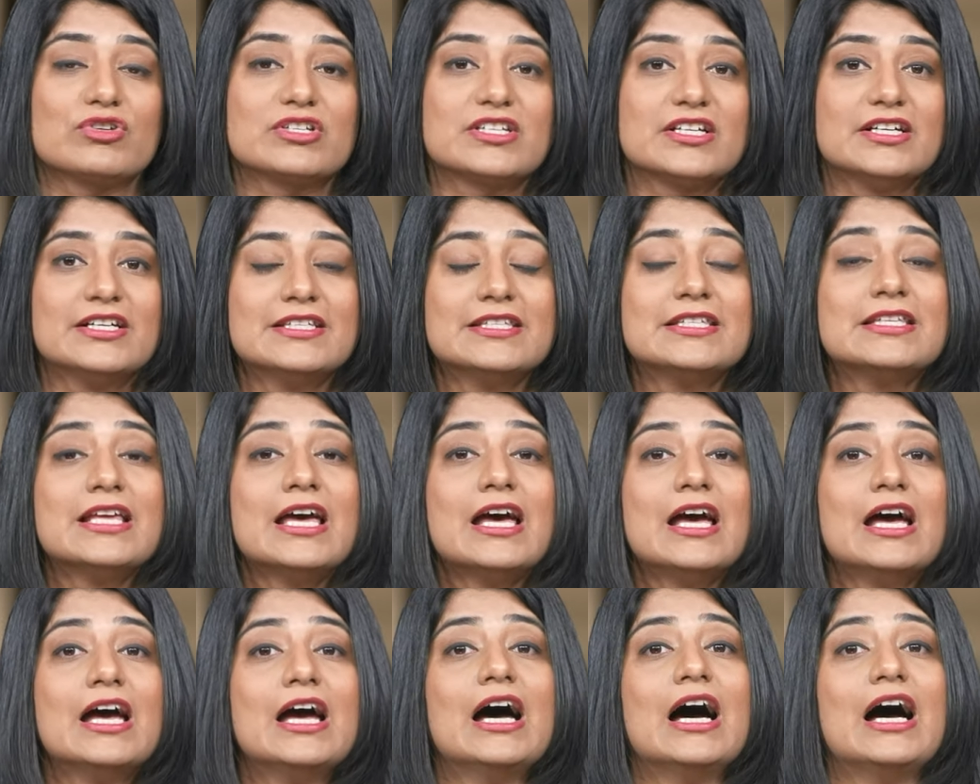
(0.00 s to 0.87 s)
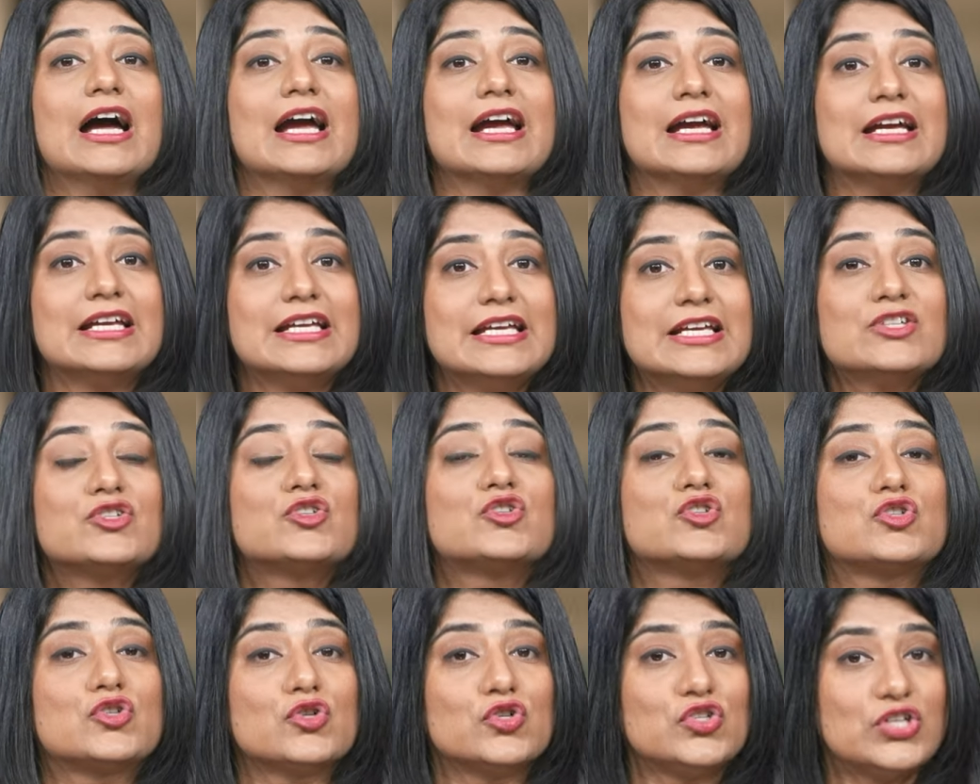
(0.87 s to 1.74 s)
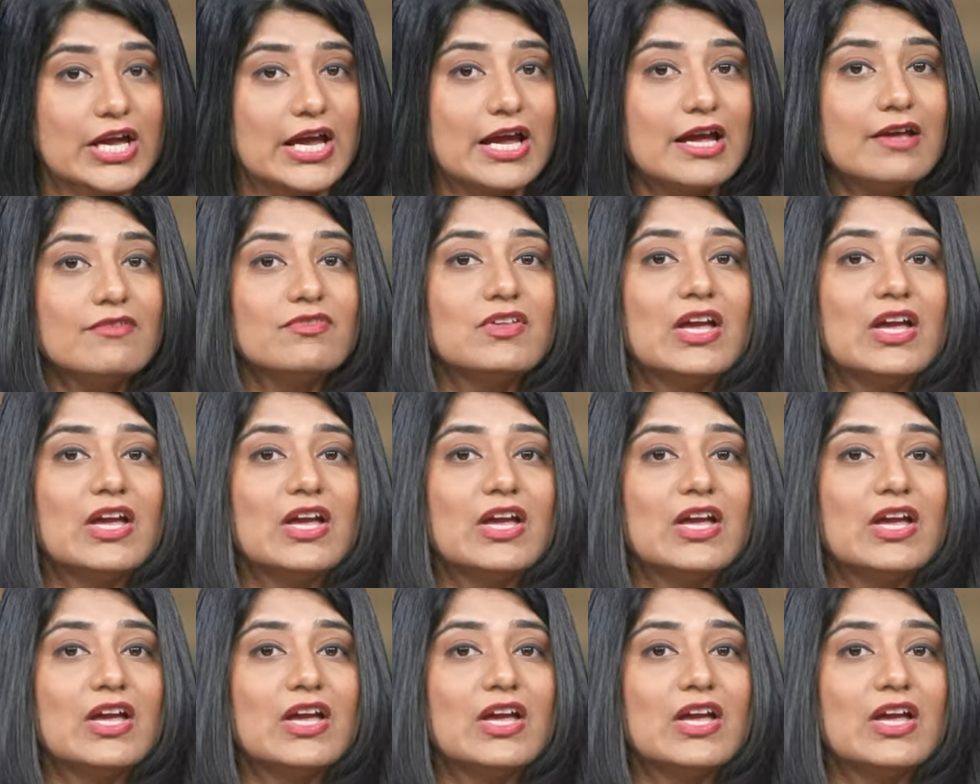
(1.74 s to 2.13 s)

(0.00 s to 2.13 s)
return is today.